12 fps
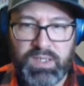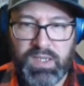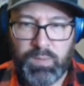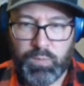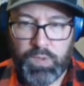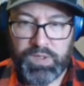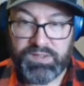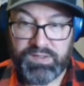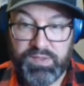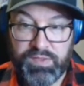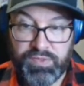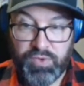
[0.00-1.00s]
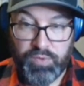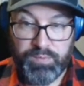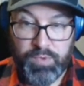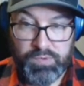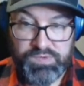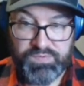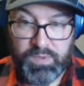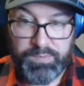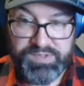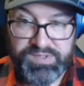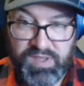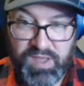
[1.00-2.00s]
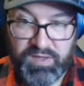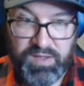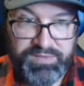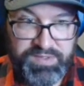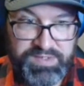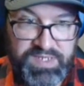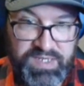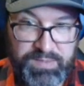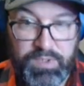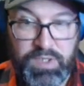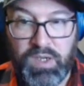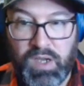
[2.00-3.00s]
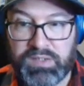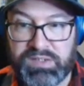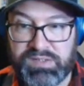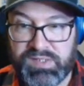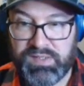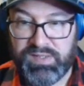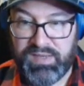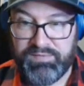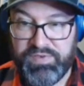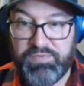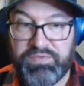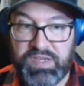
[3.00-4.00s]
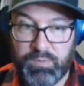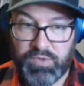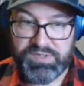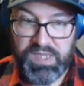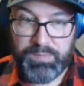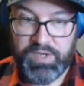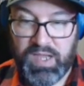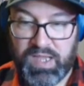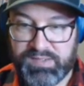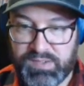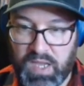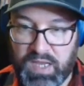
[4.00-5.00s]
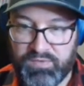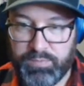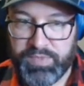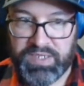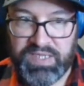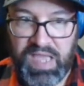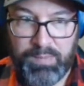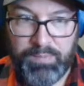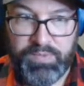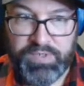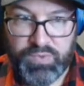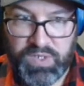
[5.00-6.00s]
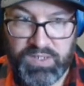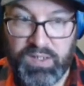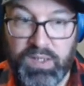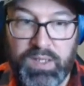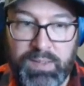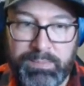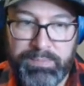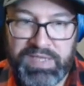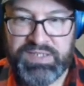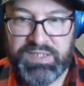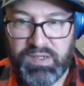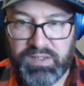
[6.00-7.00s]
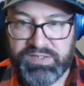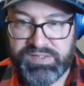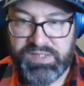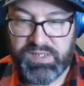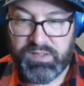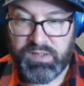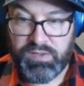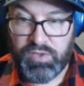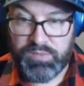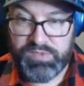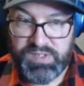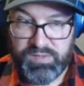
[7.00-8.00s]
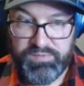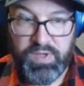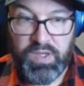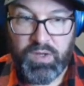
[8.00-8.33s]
running the third most from the slot on the team. Hutchinson then 15% behind. So kind of a big gap between Mechie and Hutchinson in terms of